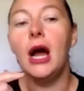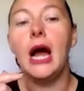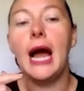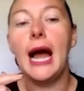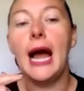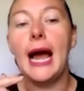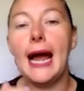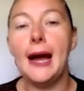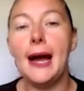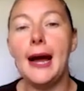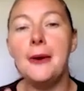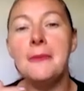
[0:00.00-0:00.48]

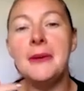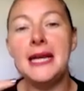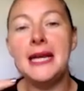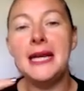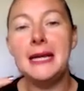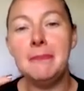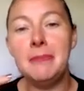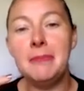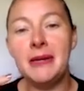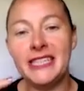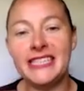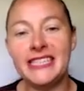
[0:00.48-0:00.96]
How
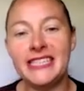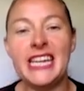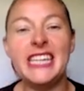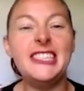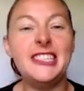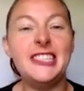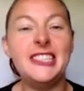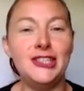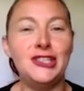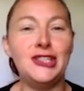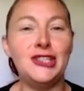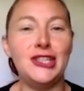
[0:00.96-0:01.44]
many
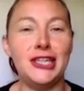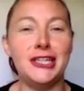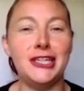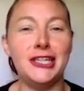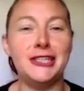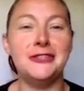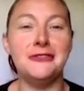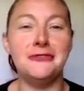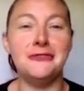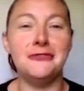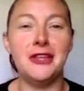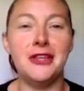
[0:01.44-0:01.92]

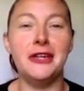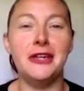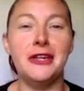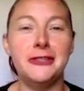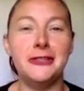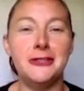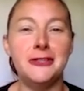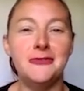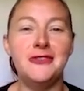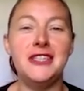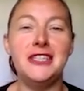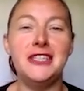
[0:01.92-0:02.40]
percentages of
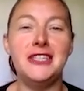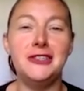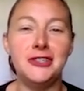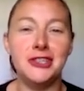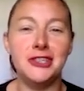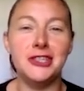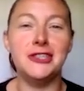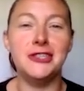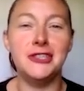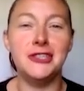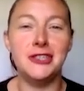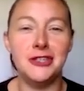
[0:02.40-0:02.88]
those
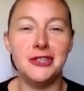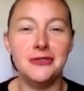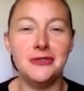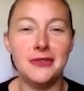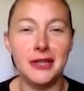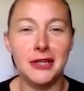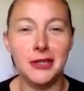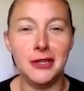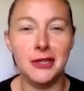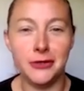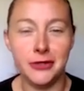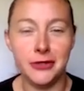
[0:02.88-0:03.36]
features do you
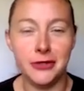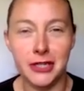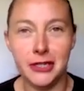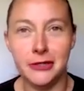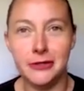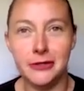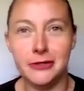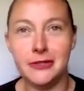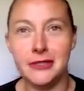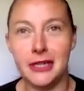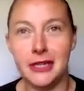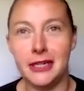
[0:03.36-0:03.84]
think you're
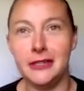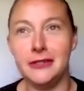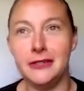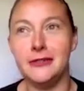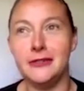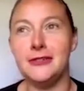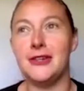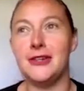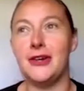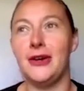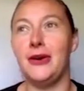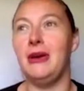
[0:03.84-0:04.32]
using?
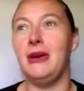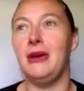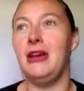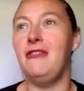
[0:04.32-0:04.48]
So